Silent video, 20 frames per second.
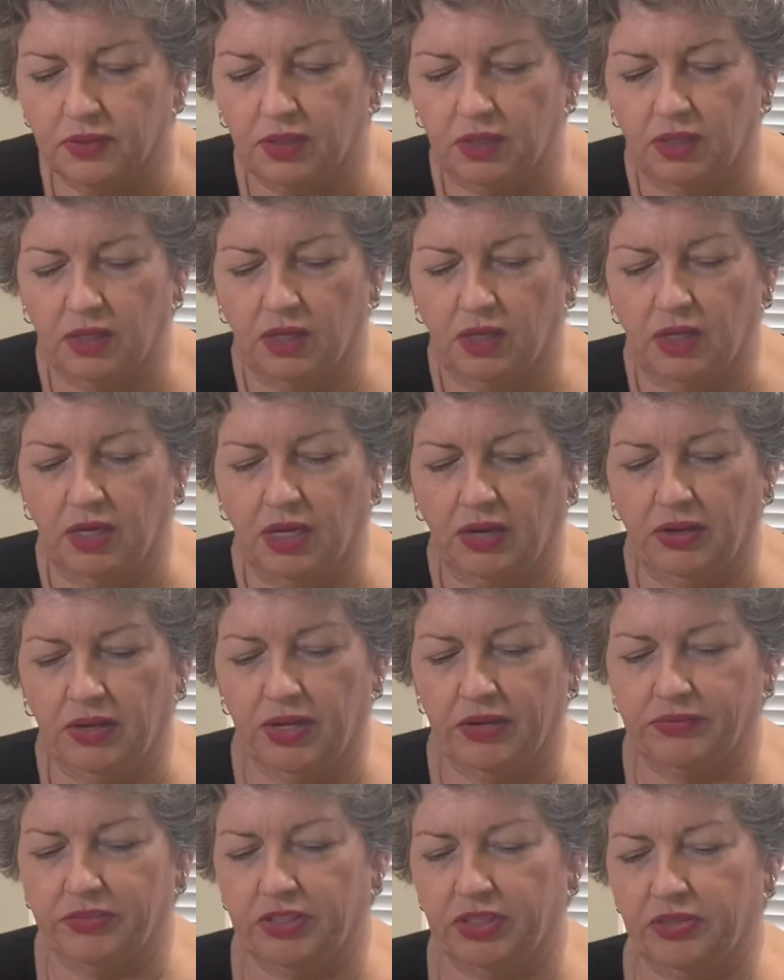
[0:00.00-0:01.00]
and now I
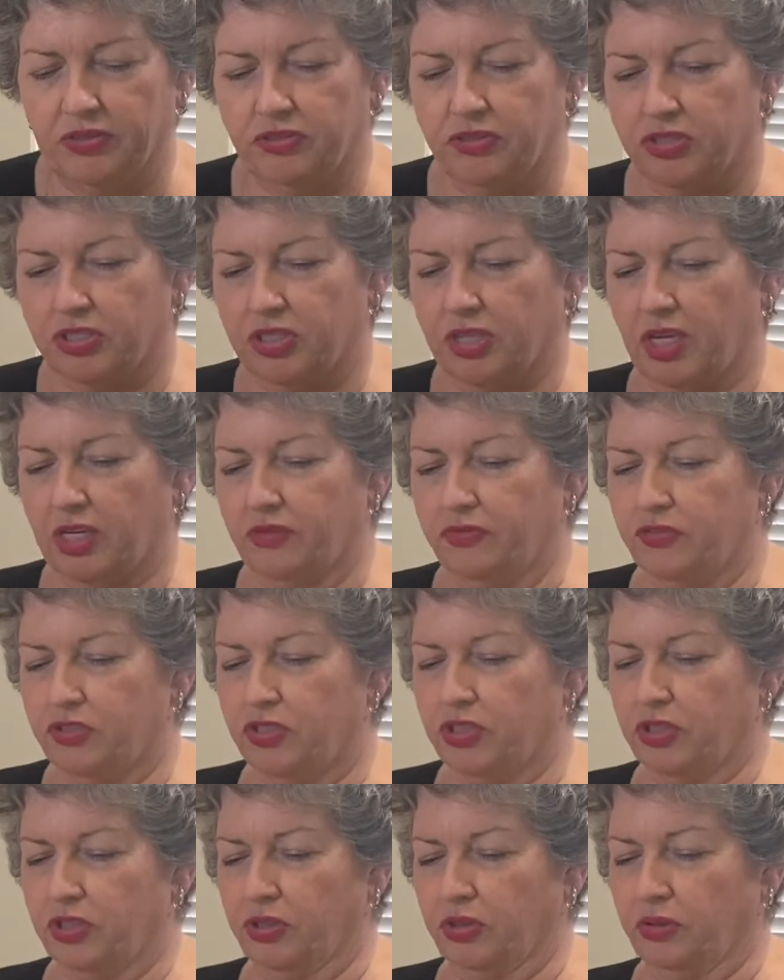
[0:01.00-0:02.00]
have another set of
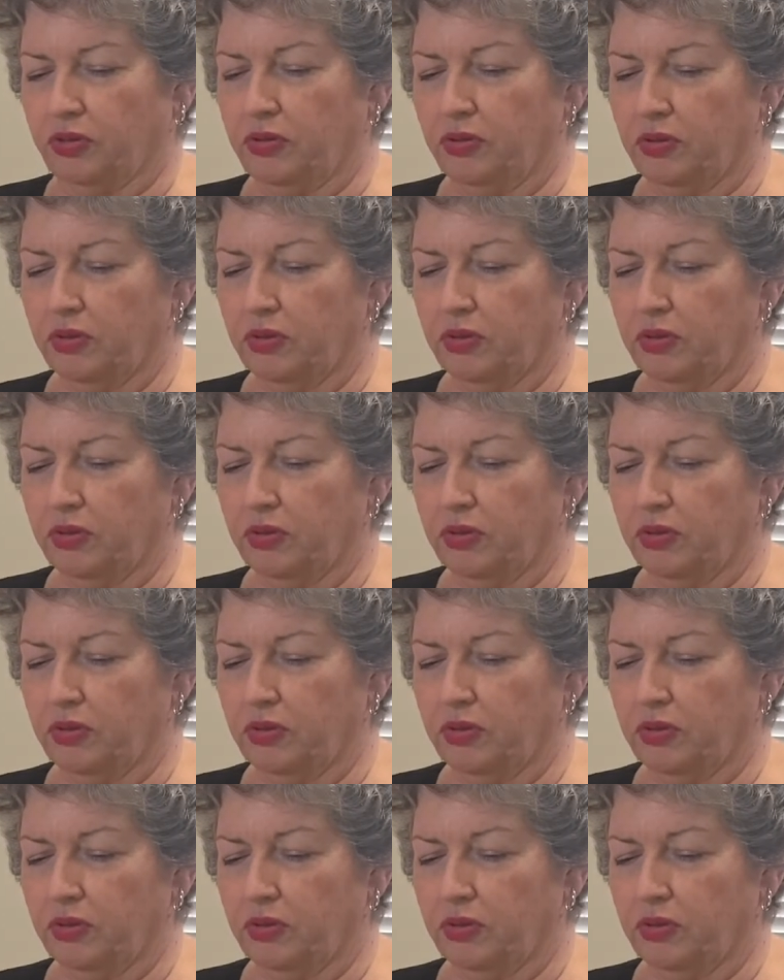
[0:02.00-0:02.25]
2.